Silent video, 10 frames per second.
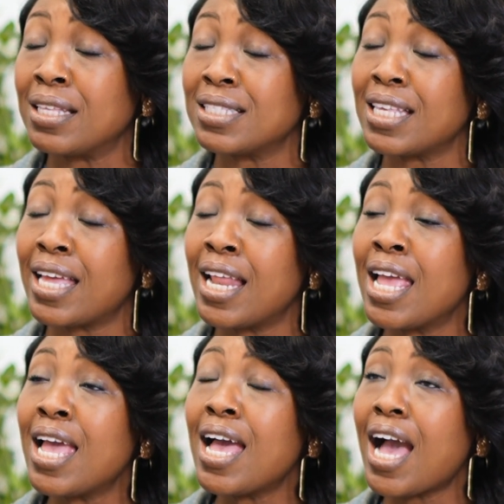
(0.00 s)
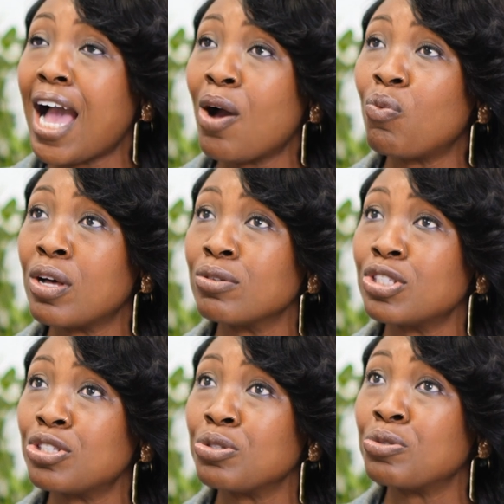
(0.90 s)
that I want
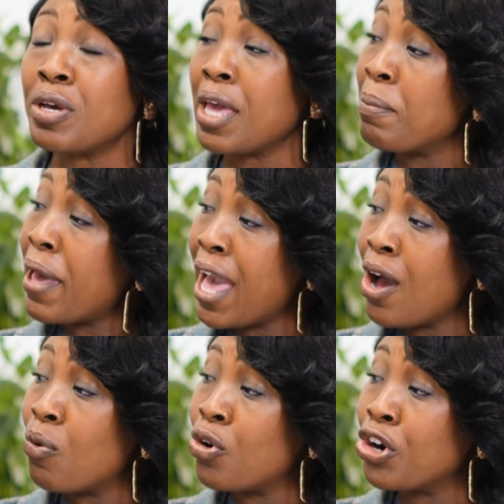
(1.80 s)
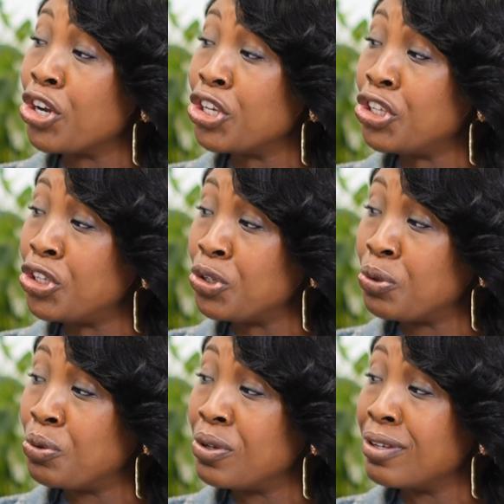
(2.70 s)
to empower
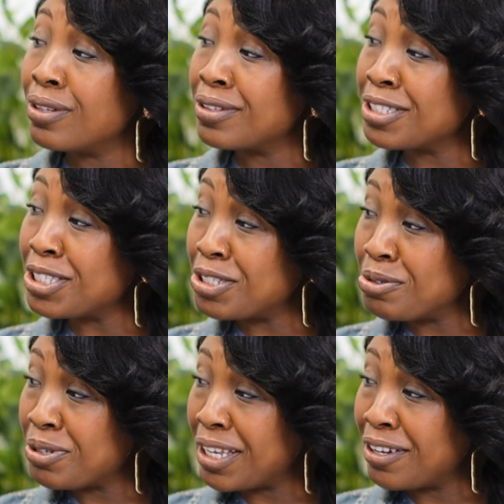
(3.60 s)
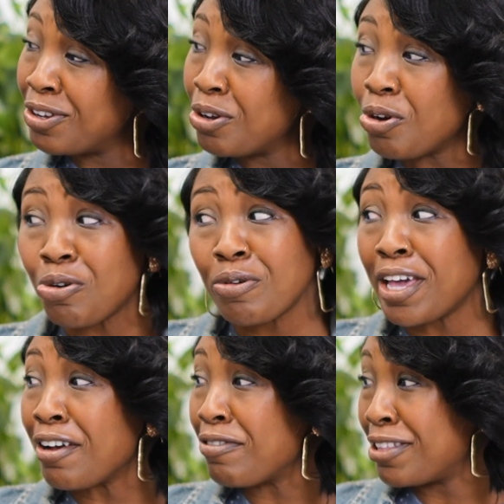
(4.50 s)
you, the student,
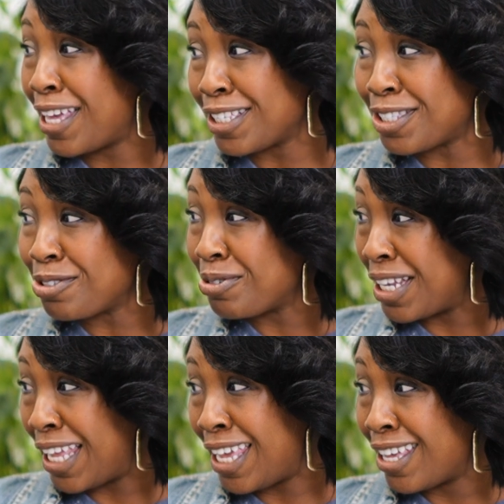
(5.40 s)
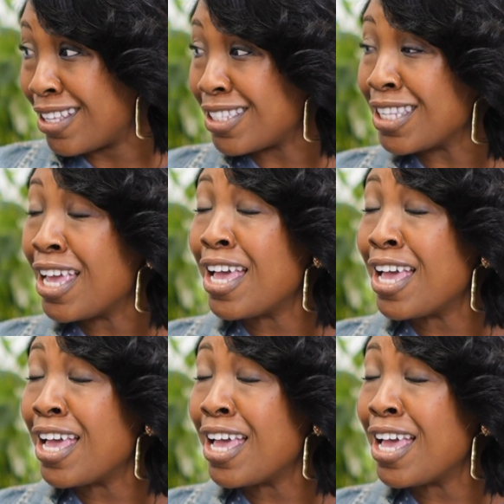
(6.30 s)
whoever that student is.